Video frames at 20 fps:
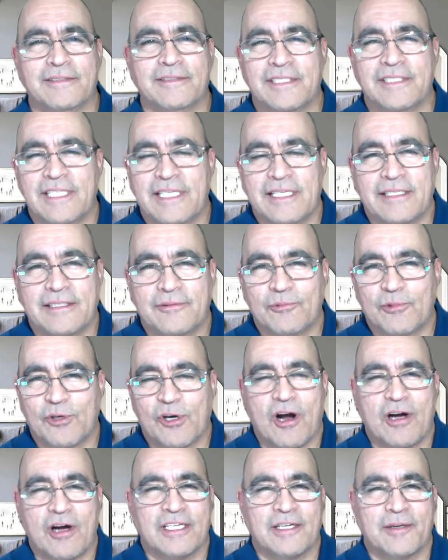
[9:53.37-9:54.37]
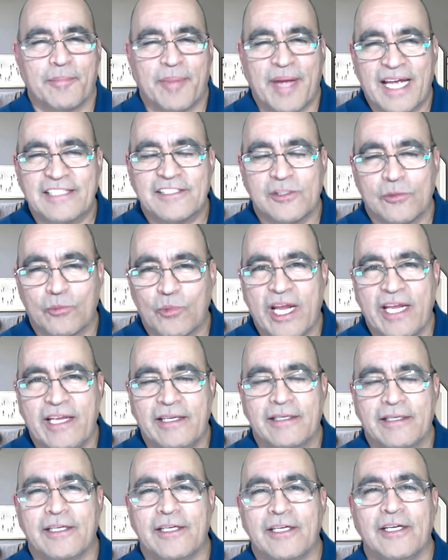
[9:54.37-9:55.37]
and we're all going to pass
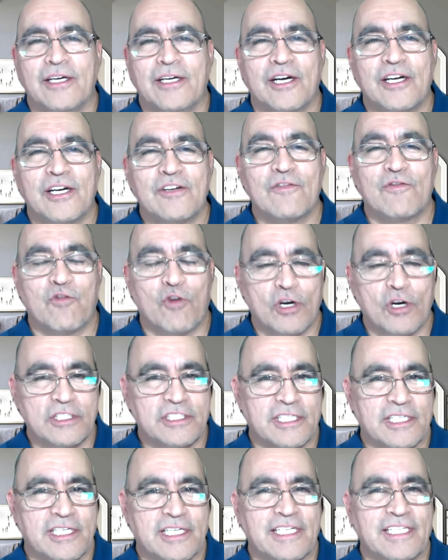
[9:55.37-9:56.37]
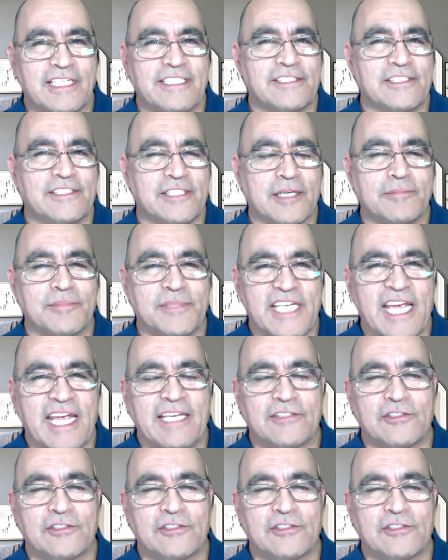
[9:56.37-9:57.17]
away, unfortunately, someday.